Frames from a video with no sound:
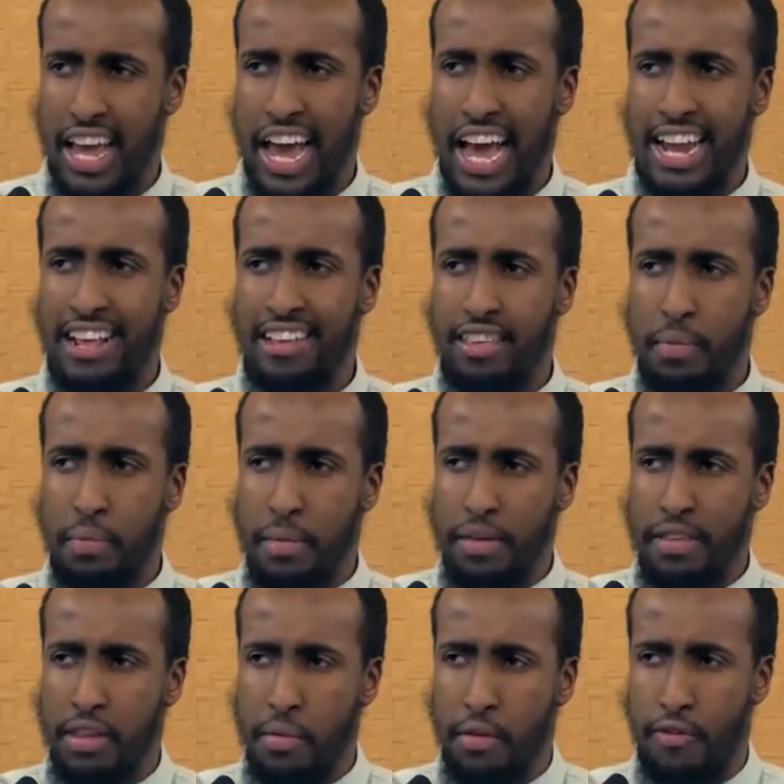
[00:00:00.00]
And is it
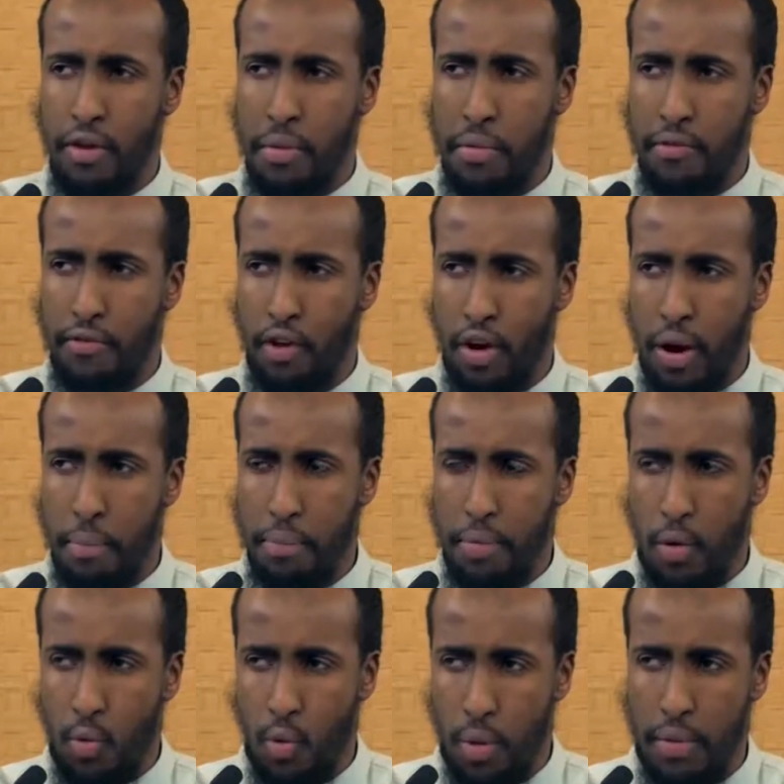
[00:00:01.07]
permissible from, for a, a
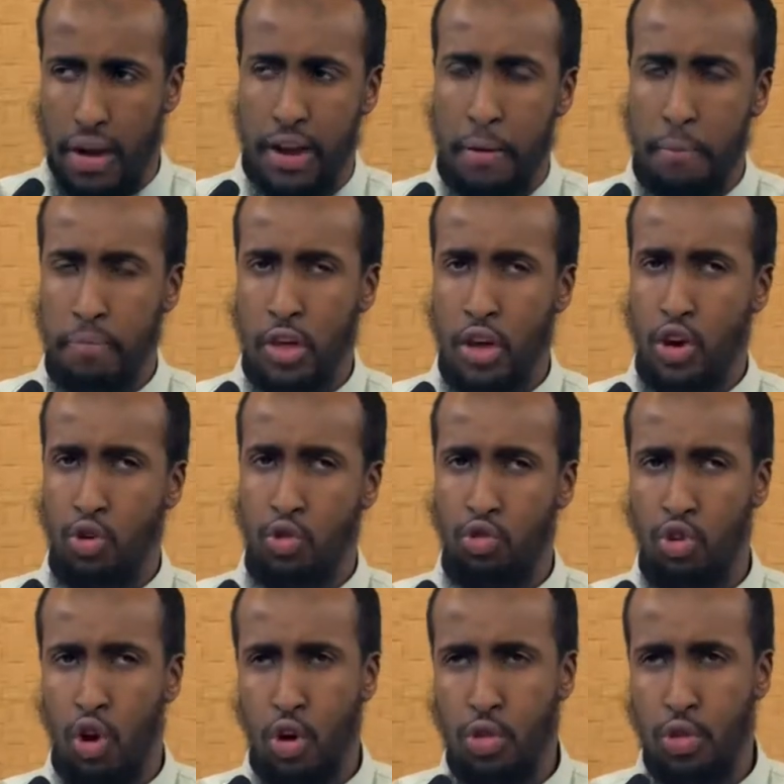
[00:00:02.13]
woman who's
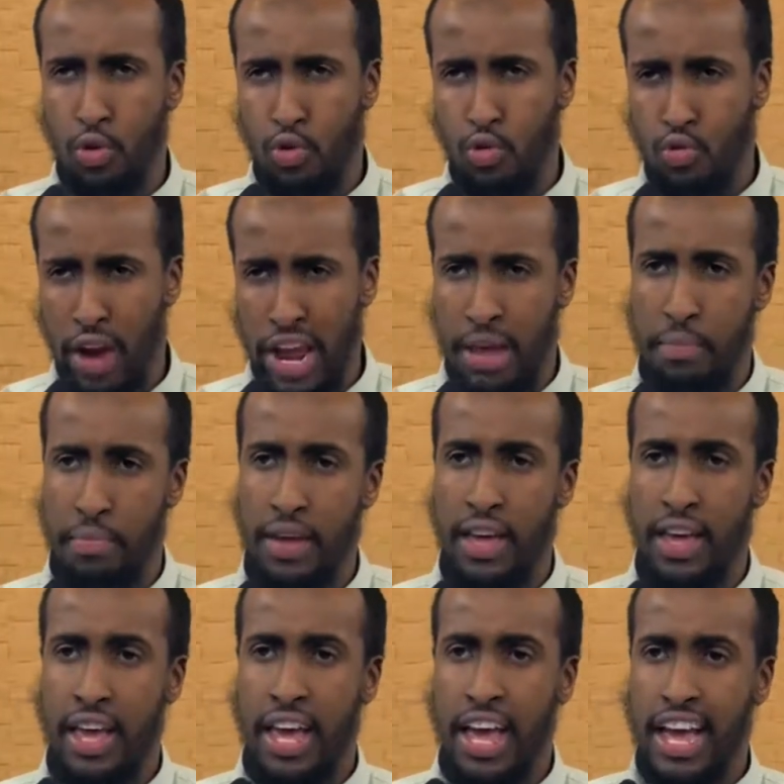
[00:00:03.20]
gone through rape
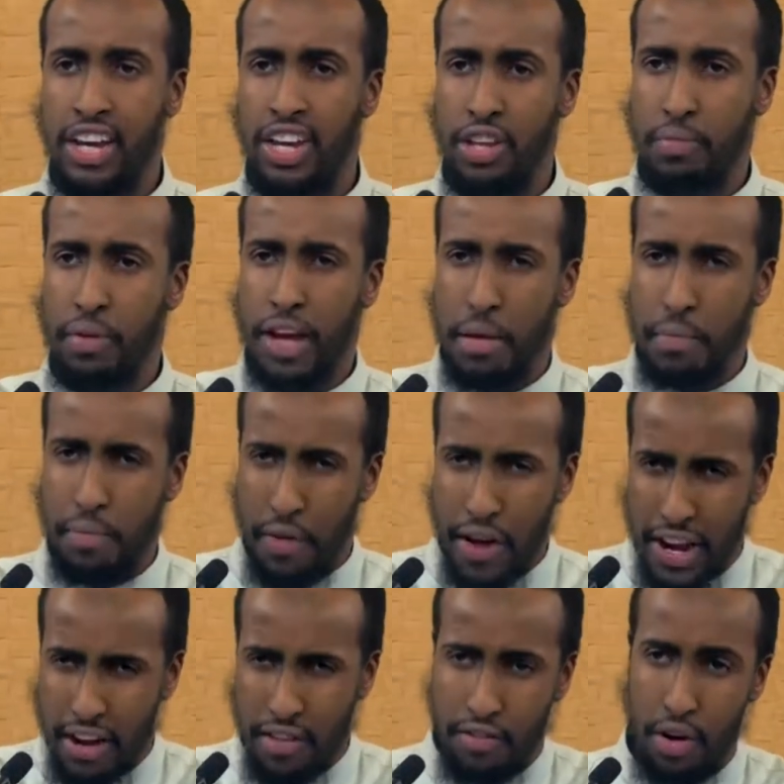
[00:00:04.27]
and she's become
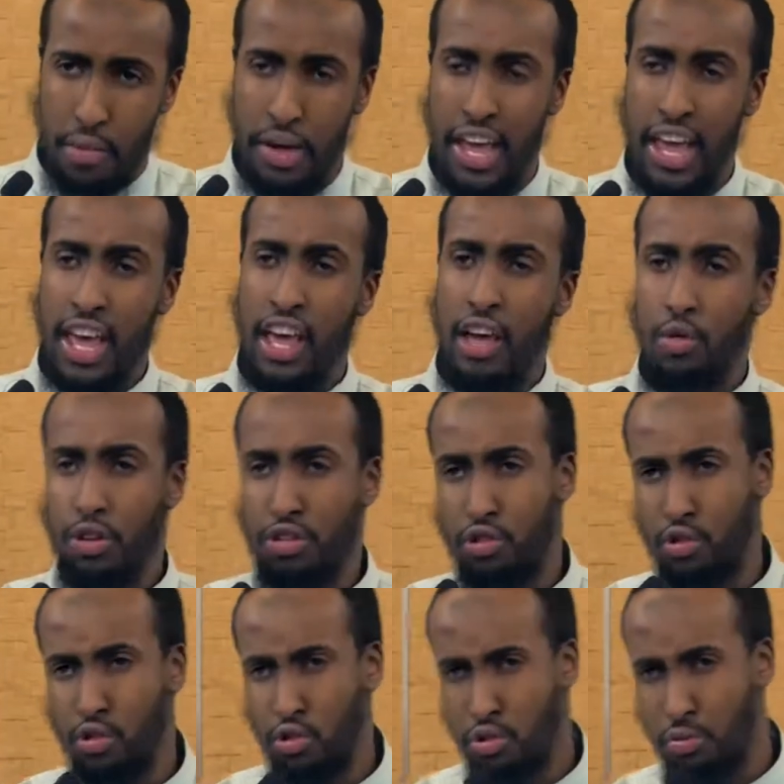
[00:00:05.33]
pregnant from it? What's the
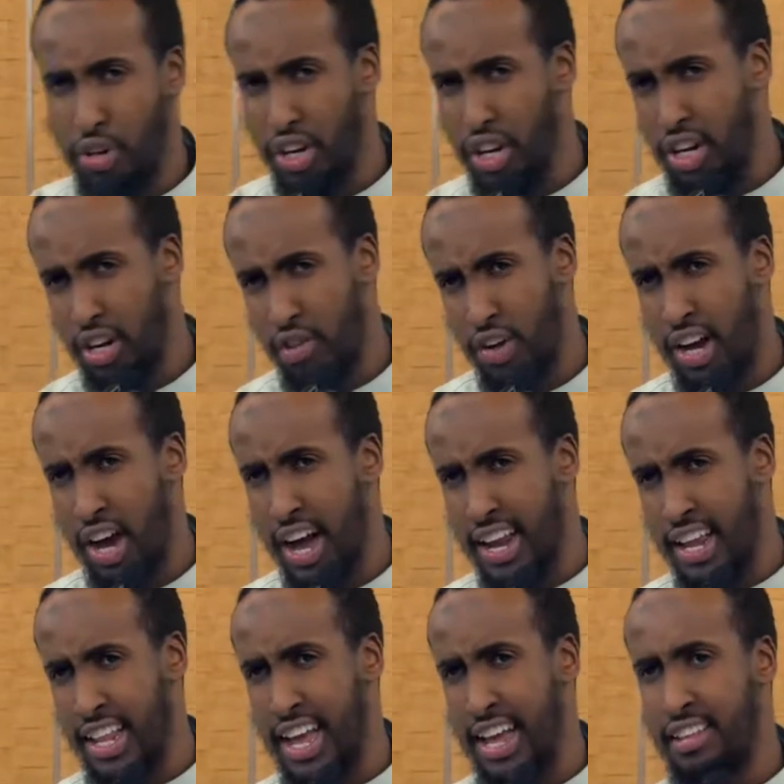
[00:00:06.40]
hukum shari'i
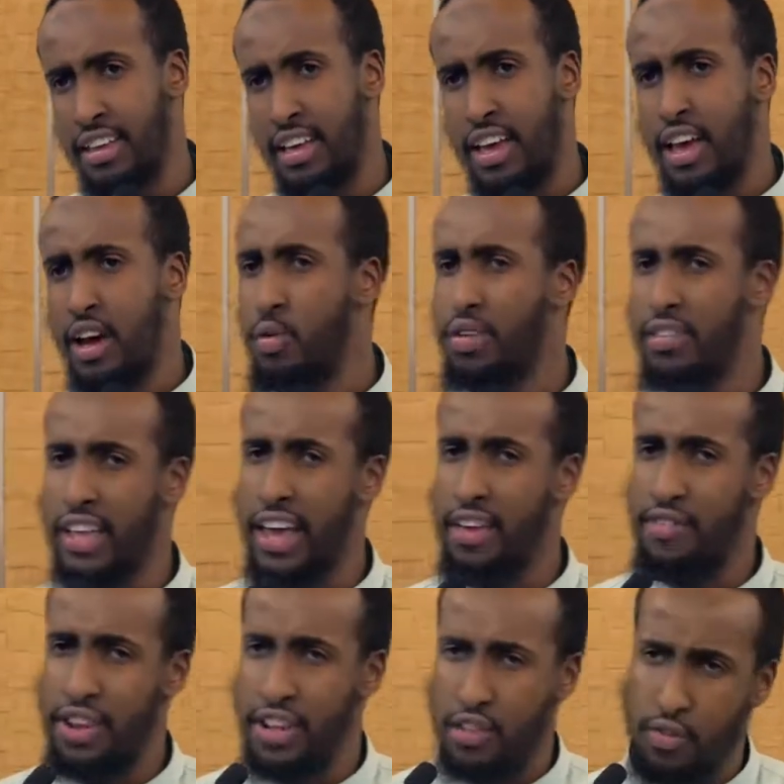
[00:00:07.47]
regarding that? What's the
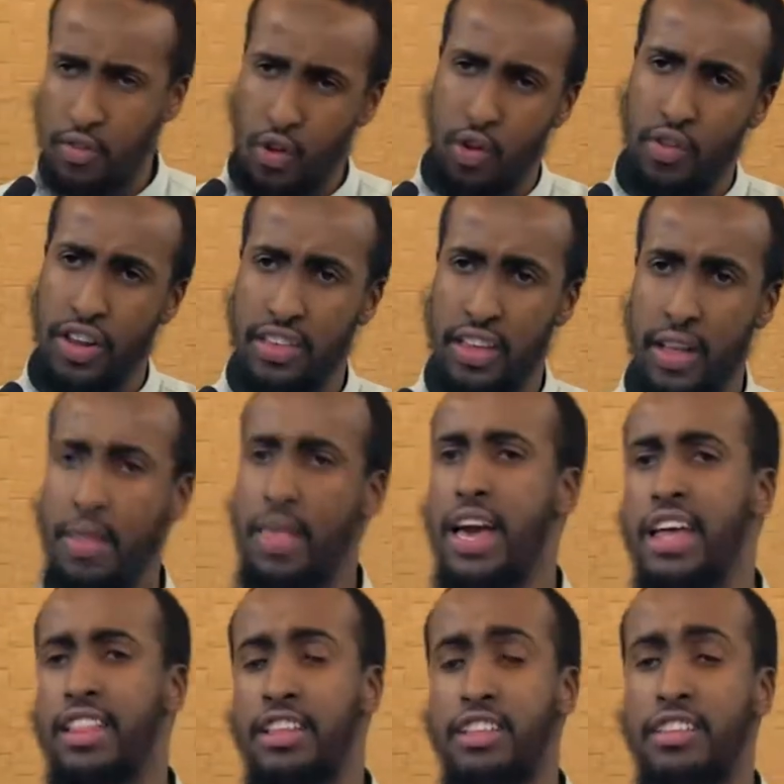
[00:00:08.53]
evidence for it?
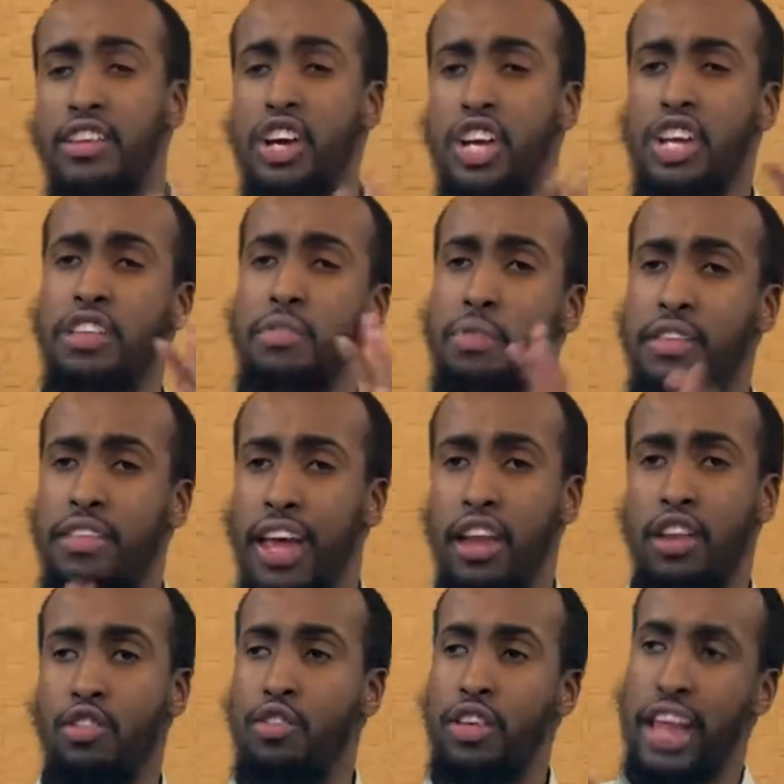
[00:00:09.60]
And the discussions
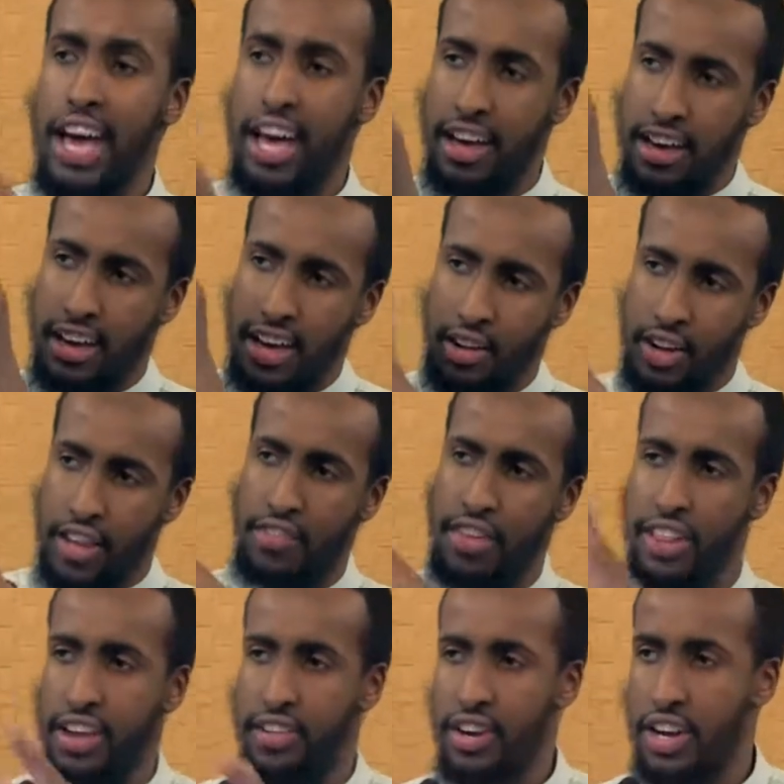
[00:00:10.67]
pertaining to that, I'll leave it
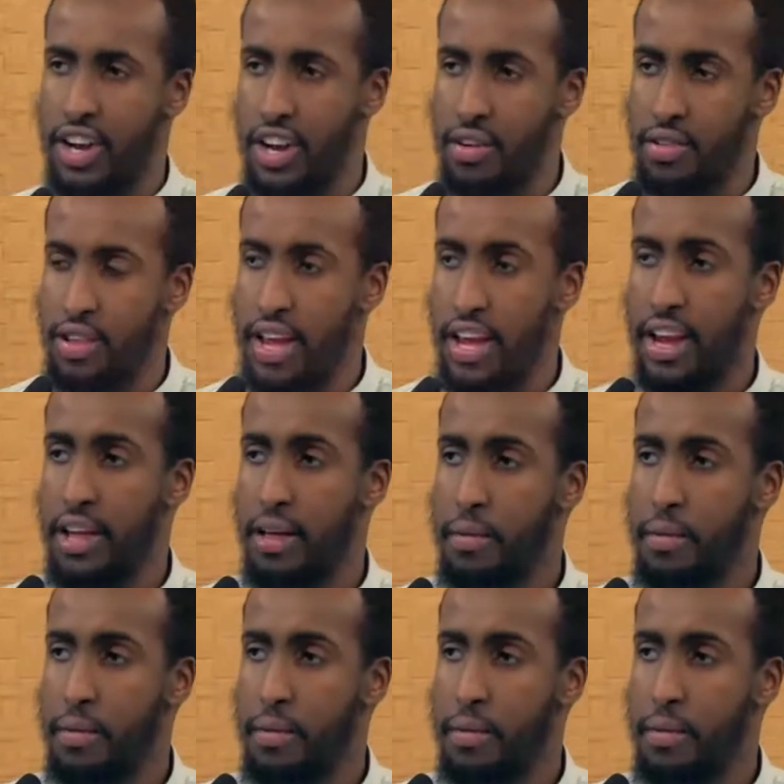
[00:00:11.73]
there, inshallah ta'ala.